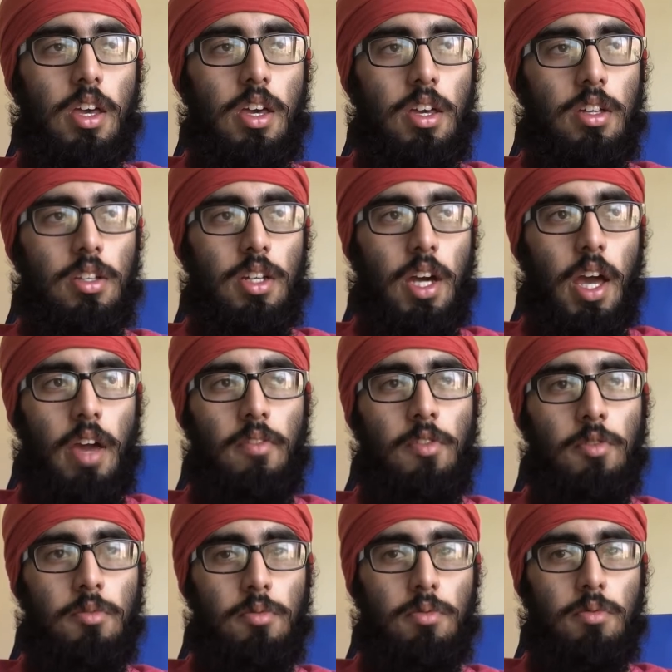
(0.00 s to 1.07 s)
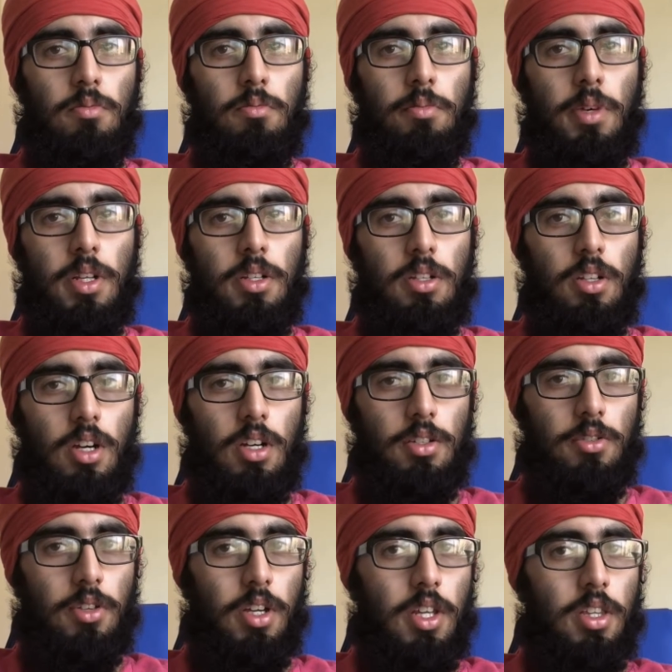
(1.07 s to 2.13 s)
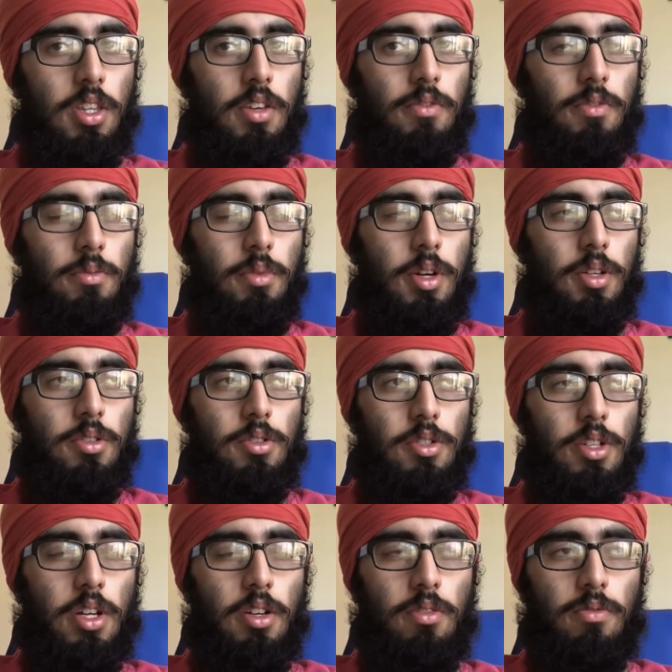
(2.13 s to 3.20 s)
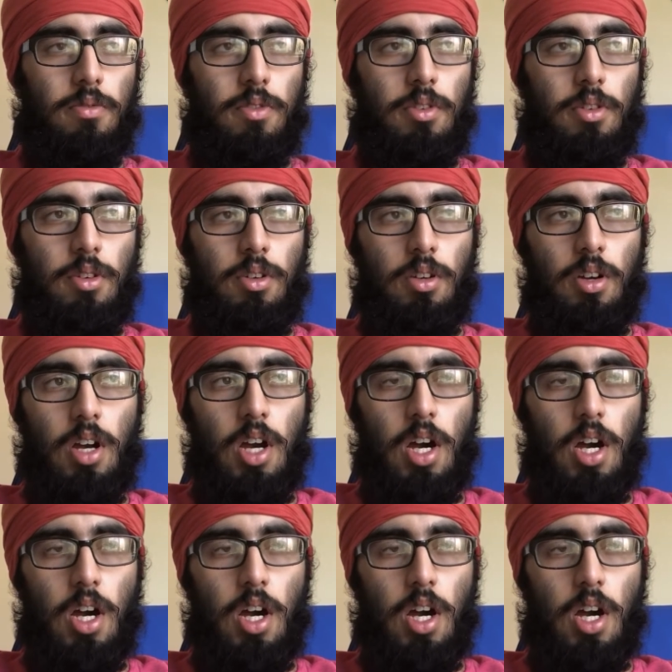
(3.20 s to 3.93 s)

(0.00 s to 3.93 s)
And I haven't been doing anything for my other channel for,